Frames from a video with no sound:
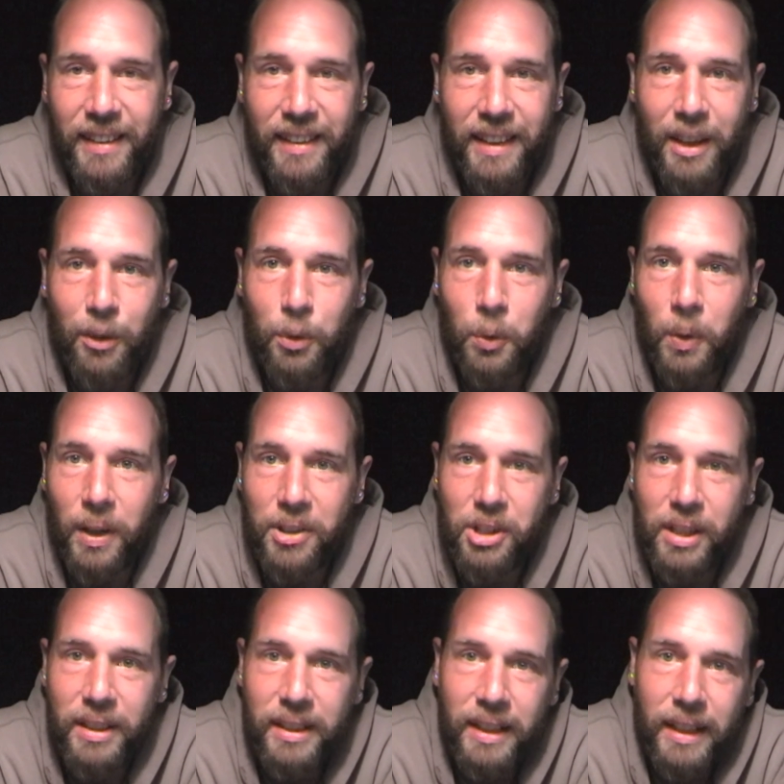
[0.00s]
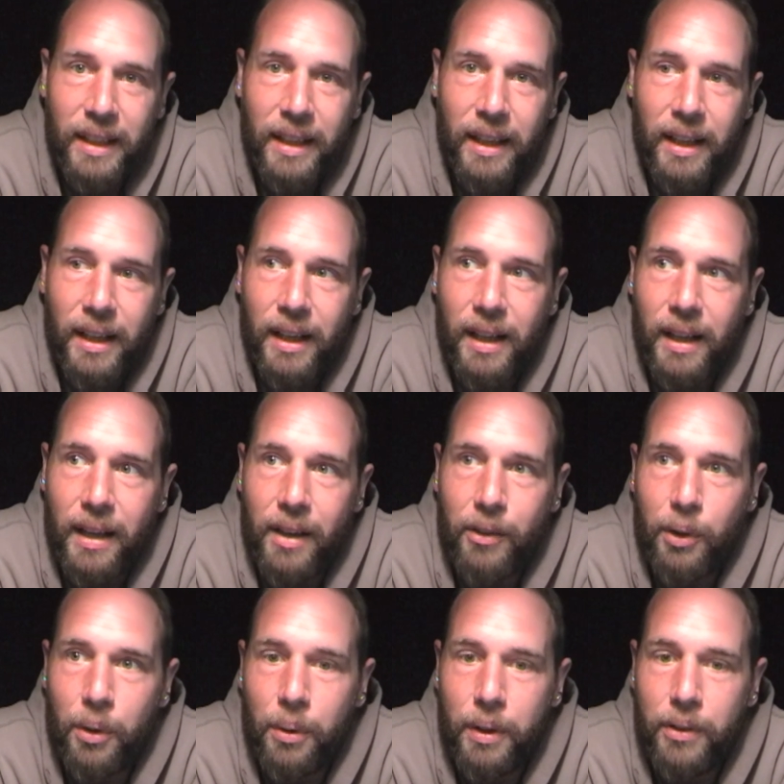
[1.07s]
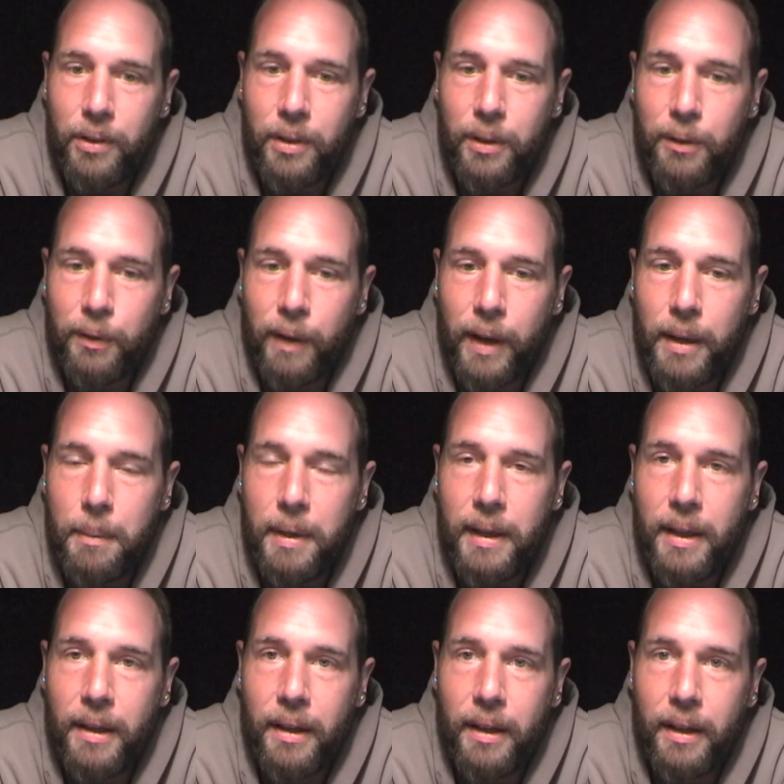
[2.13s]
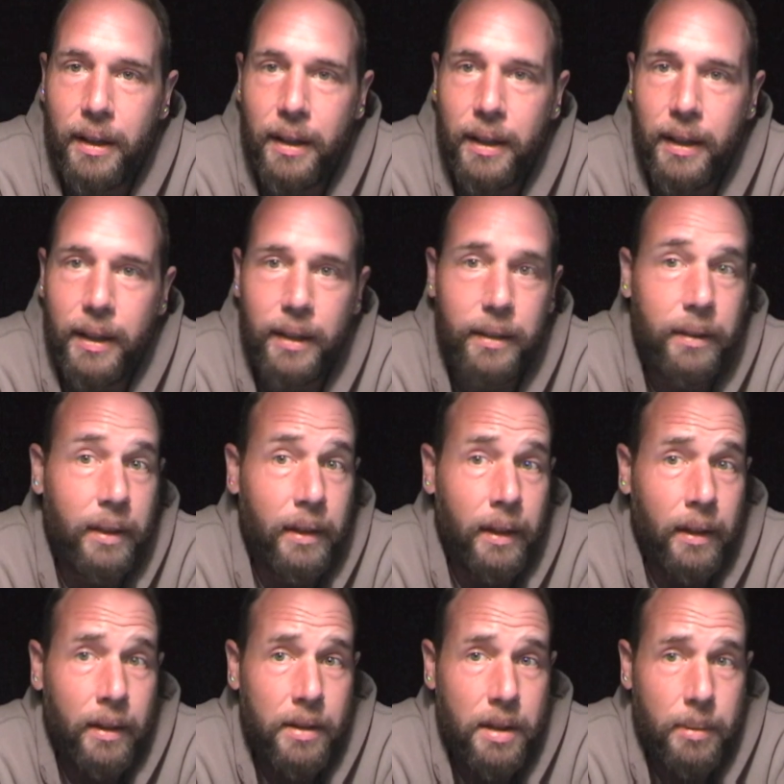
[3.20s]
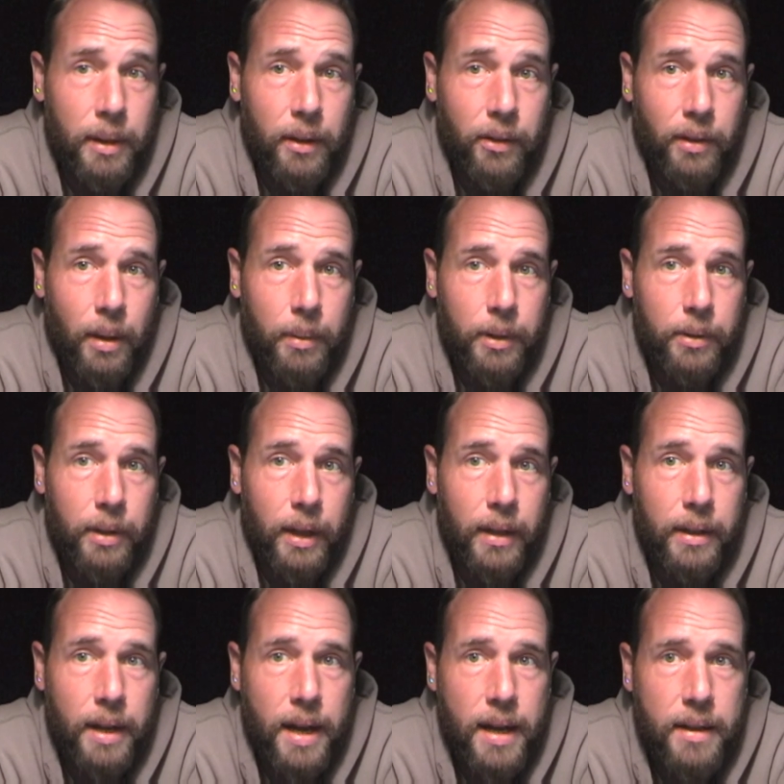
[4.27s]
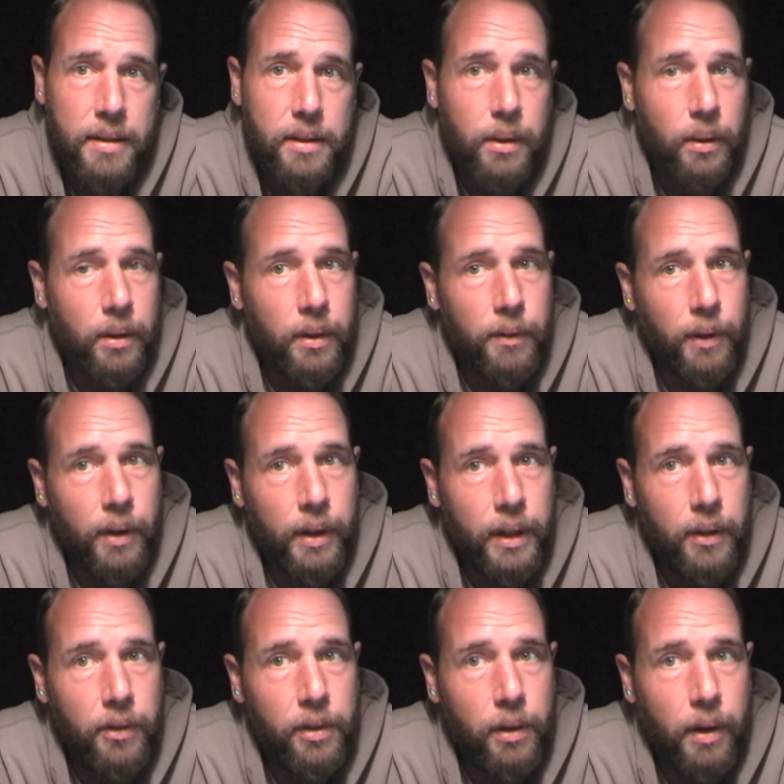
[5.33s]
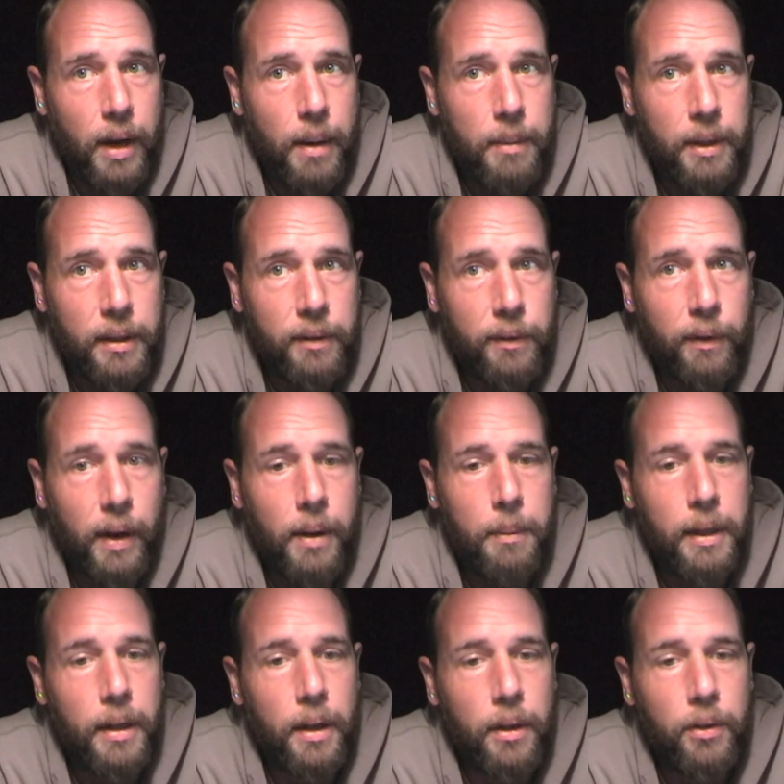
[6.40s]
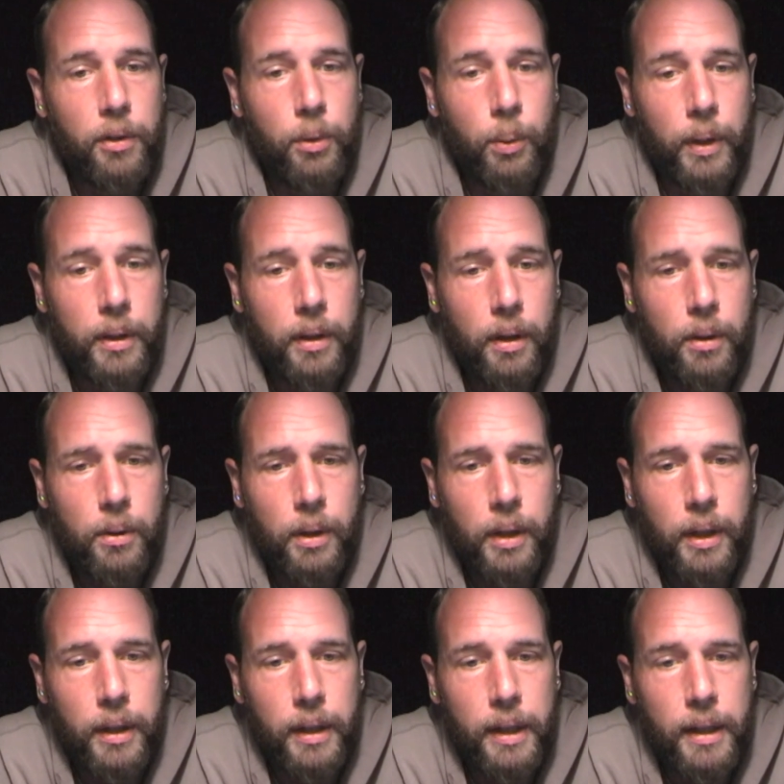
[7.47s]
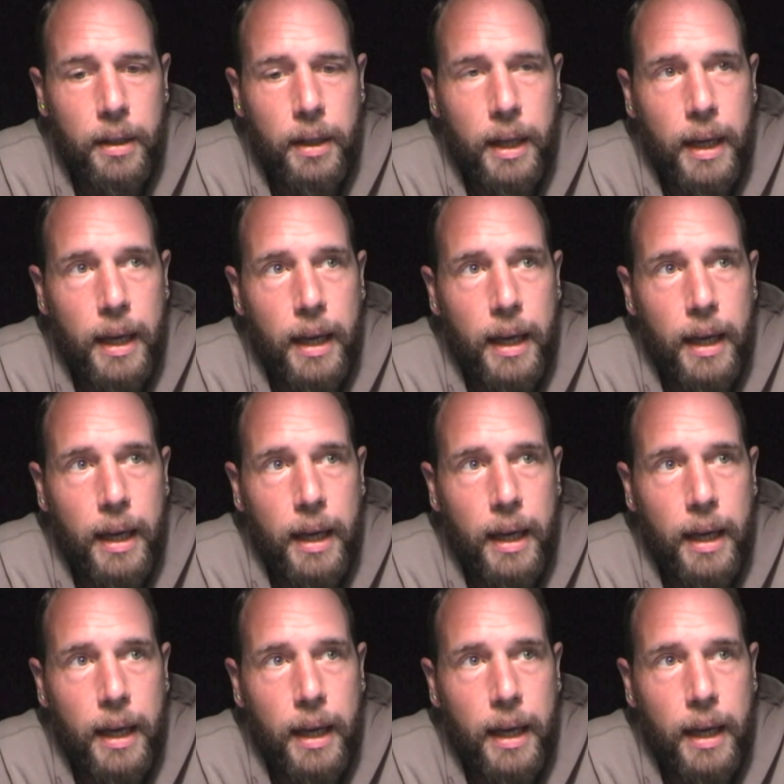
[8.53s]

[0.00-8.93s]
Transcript: Thanks for watching. As always, you can find me on dbsw.net, or if you're on Instagram, you can find me at R2Whitco on there,